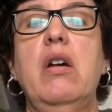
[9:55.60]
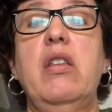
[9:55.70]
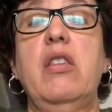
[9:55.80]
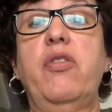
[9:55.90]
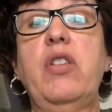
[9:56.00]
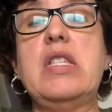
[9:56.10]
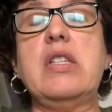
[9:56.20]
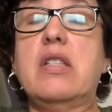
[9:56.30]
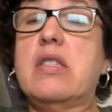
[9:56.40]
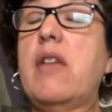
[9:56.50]
The fleece
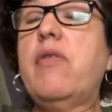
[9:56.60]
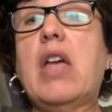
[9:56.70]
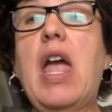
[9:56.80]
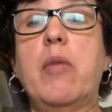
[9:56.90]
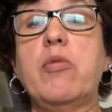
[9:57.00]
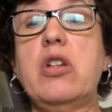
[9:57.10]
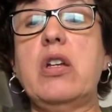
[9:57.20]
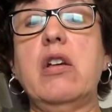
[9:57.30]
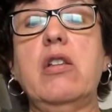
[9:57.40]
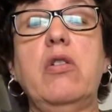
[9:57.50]
can save the camp, she
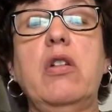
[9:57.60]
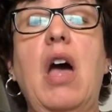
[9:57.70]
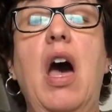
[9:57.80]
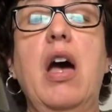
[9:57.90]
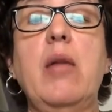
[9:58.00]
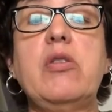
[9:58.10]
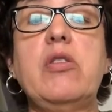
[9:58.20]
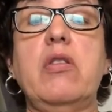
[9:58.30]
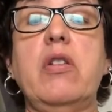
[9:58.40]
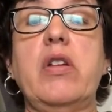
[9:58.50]
concluded. I'm
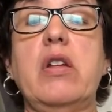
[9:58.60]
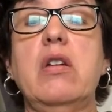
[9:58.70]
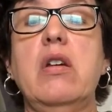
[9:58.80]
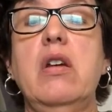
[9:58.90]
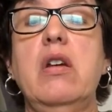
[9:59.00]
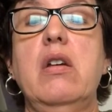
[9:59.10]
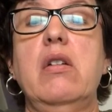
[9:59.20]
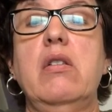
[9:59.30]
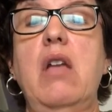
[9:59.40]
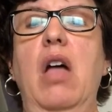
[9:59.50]
certain of it.
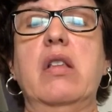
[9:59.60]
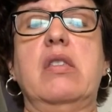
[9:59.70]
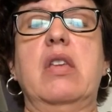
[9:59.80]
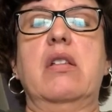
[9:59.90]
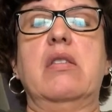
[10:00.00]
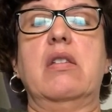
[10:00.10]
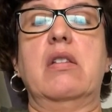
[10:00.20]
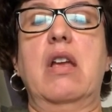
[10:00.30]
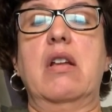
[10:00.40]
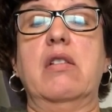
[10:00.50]
Nonsense, said
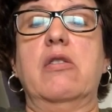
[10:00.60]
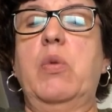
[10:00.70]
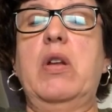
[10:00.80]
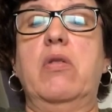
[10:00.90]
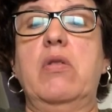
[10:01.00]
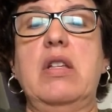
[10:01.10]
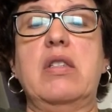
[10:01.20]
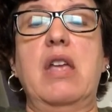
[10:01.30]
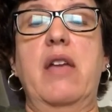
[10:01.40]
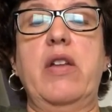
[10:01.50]
Tantalus. We don't need
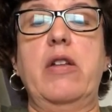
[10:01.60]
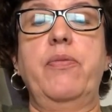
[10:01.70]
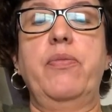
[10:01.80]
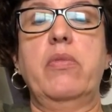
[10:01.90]
saving.